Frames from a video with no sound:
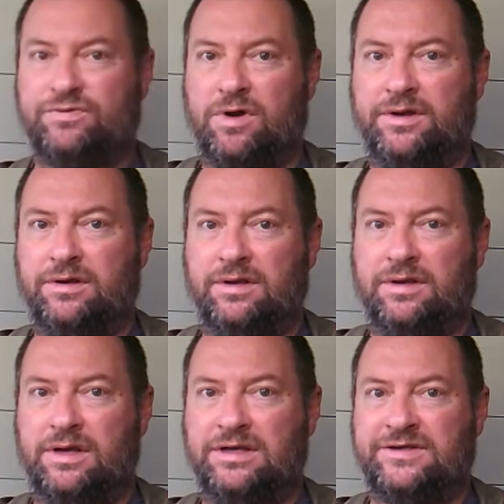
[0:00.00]
one
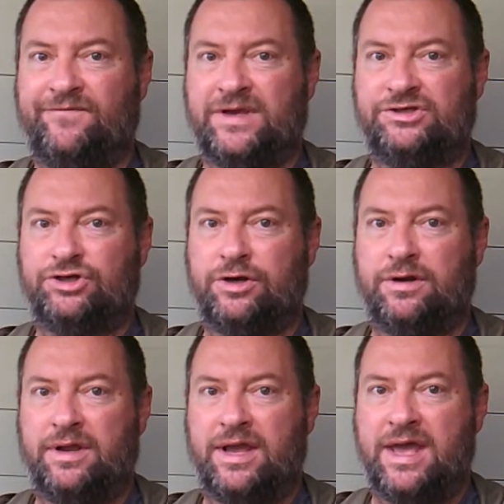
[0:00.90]
is a
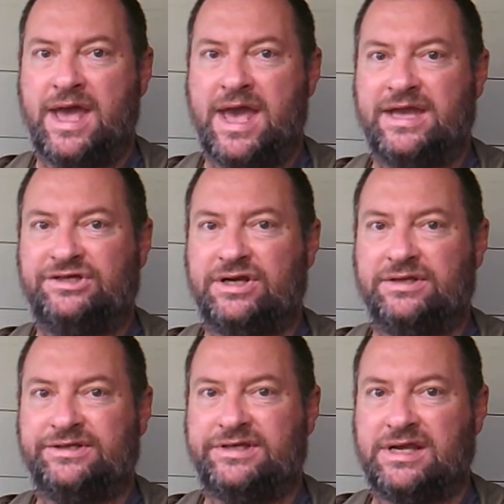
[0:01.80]
Victure
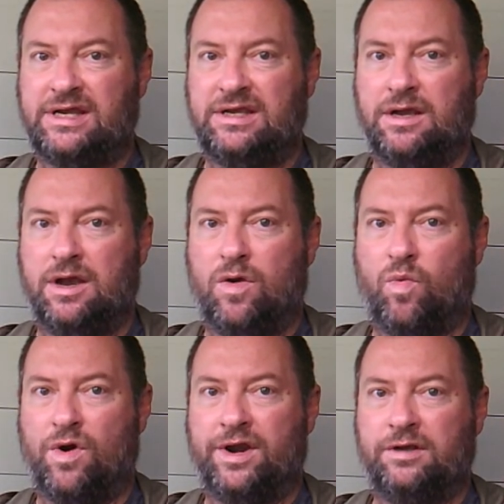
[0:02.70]

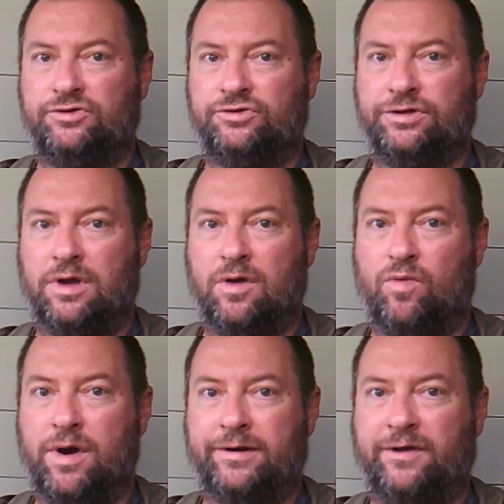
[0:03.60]
HC100
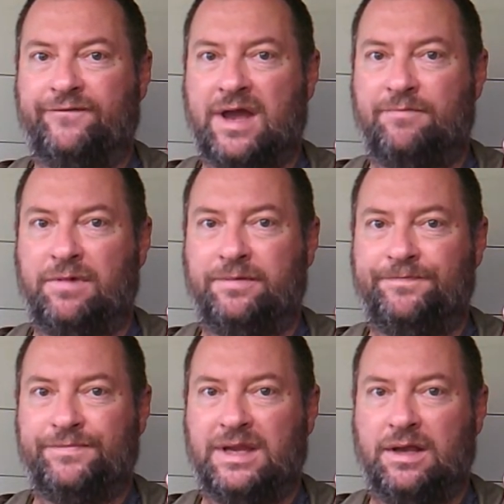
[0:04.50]
wildlife camera
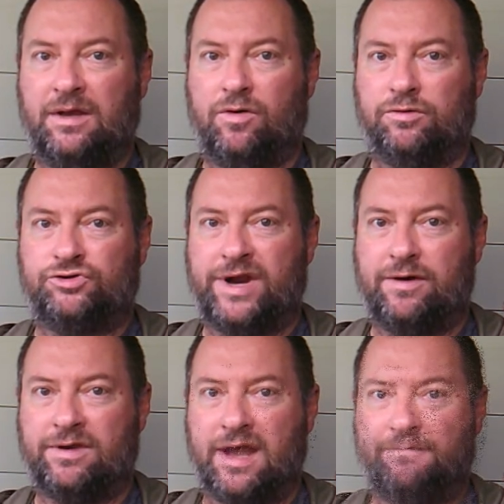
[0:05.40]
or
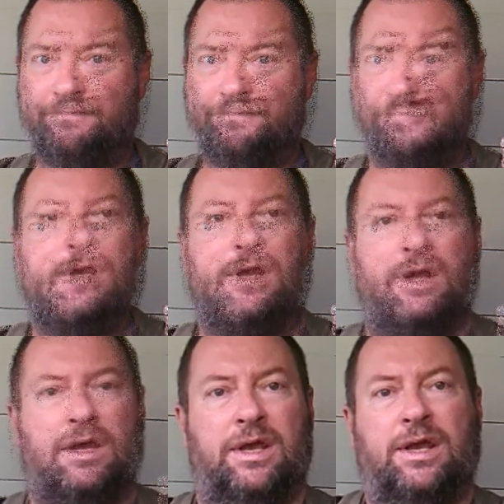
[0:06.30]
trail cam.
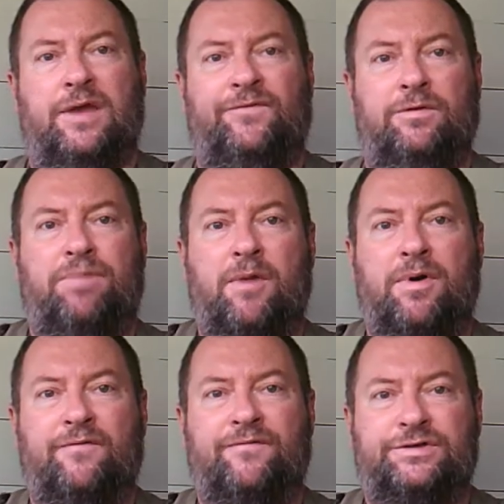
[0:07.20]
If you pop
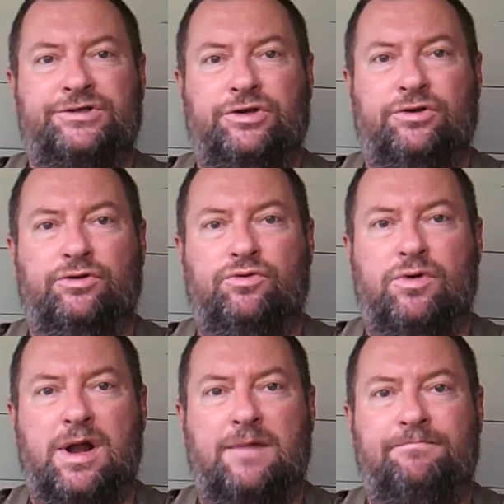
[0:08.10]
over
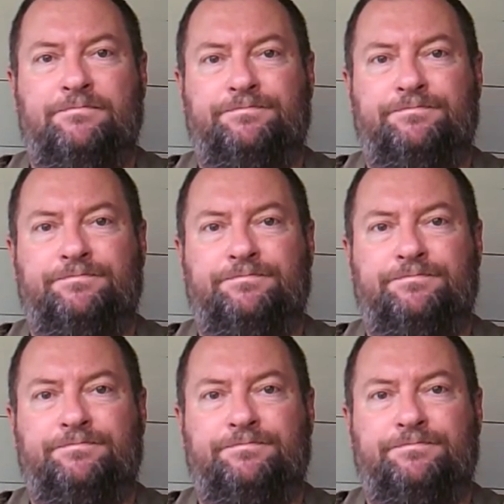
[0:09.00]
to